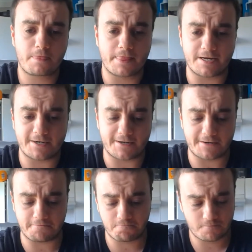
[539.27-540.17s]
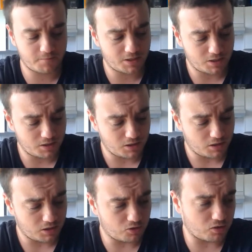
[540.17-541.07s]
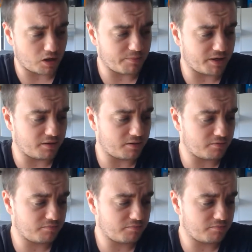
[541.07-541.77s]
Look, I mean,